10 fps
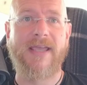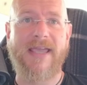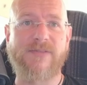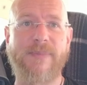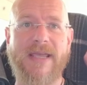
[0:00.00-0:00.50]

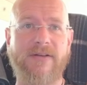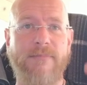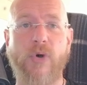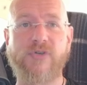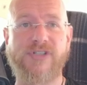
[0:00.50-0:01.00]
has banned
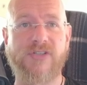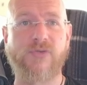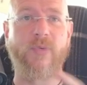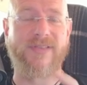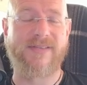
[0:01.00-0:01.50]

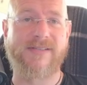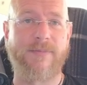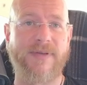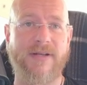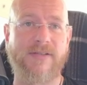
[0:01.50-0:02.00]
emojis with
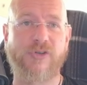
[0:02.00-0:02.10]
simp in it.